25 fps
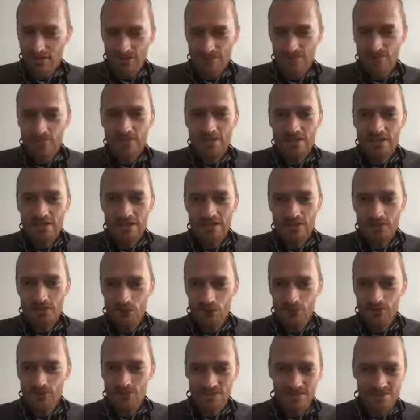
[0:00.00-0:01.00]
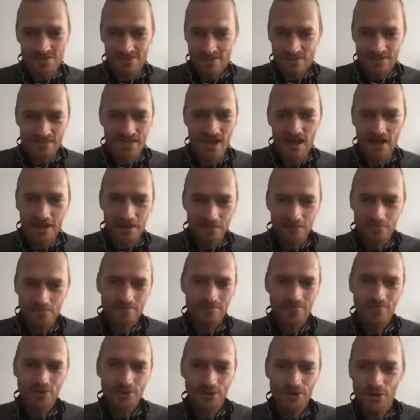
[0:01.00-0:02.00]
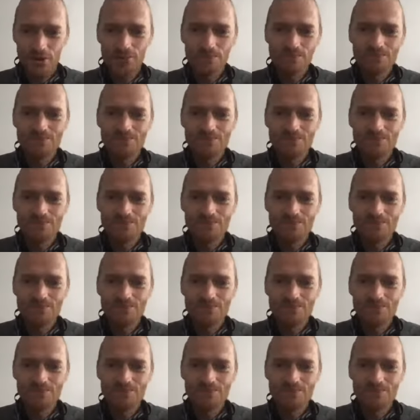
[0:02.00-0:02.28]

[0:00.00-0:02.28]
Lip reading: of me or just the time, you know.